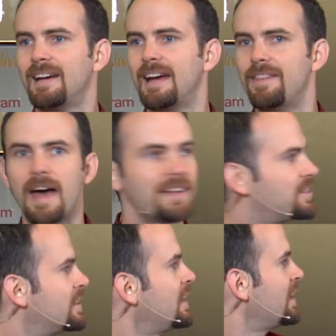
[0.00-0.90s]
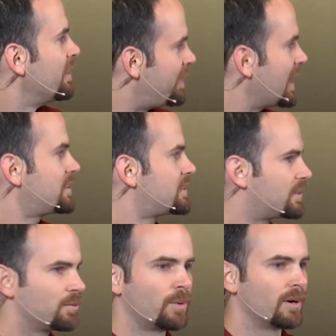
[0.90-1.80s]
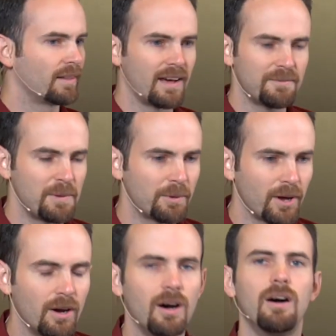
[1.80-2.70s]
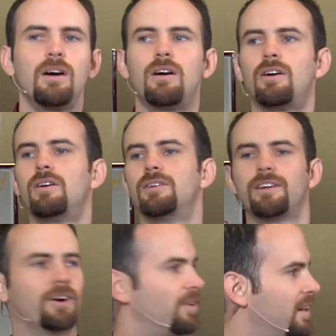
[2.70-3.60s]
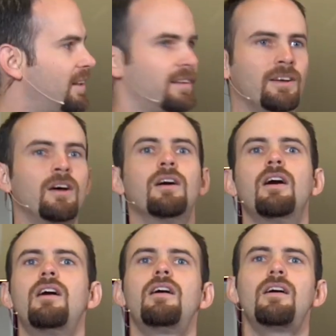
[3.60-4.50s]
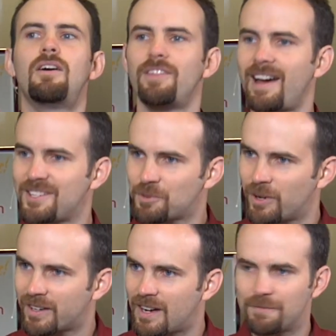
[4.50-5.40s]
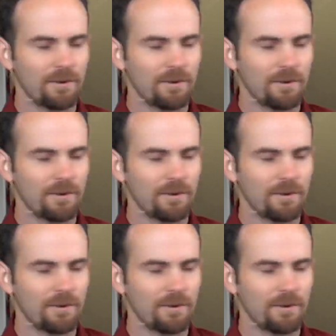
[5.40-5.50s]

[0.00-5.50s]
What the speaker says: And that's where a lot of people go, oh, oh, that's where it comes